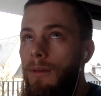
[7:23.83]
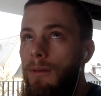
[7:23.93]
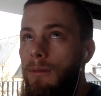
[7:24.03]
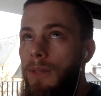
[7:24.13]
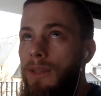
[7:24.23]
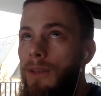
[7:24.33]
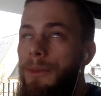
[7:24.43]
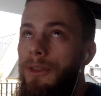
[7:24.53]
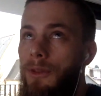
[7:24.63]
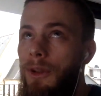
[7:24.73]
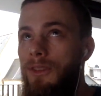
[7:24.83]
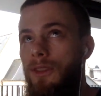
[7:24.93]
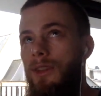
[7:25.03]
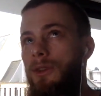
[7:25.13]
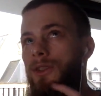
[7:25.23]
be something. So
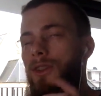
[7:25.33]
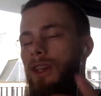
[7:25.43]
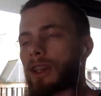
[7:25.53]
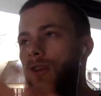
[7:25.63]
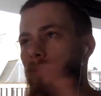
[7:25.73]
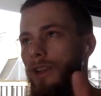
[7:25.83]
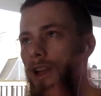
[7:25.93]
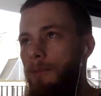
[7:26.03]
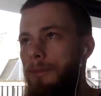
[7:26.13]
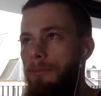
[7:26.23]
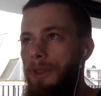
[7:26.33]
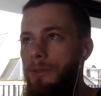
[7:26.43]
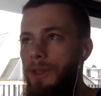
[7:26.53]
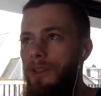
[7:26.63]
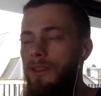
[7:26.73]
there is a overlap
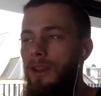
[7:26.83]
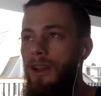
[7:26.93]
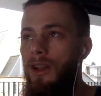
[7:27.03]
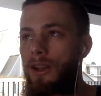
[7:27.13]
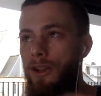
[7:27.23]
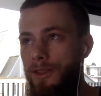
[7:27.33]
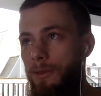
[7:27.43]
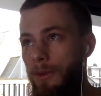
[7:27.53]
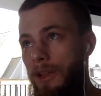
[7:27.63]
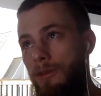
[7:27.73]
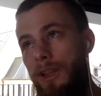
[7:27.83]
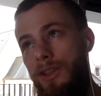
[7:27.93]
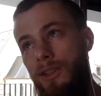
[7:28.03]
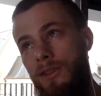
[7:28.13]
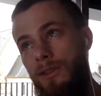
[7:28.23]
between custom link
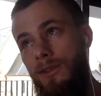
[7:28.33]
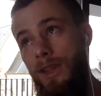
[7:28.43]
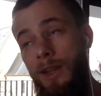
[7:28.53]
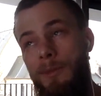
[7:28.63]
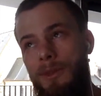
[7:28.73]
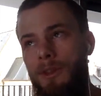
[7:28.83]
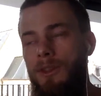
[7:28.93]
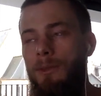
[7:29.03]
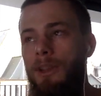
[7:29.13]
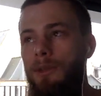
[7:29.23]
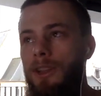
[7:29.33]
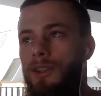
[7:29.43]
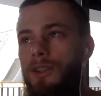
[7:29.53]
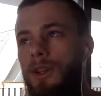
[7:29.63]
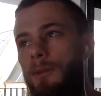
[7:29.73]
relation types, custom link
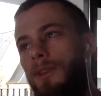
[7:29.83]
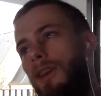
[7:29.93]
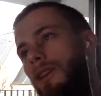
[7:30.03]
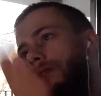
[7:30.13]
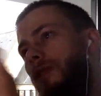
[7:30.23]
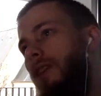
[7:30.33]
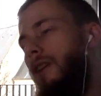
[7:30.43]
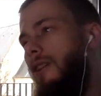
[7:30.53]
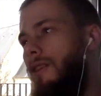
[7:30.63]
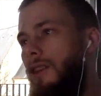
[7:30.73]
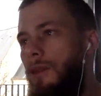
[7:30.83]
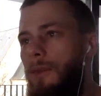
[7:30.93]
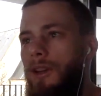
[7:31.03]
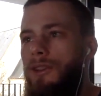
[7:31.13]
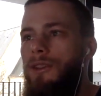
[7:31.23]
relationships, and the link
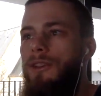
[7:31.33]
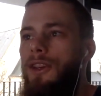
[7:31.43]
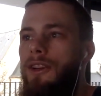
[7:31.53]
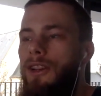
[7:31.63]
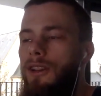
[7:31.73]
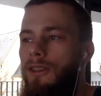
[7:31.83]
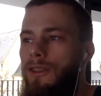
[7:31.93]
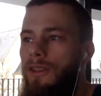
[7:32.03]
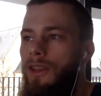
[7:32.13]
manager on the other hand, like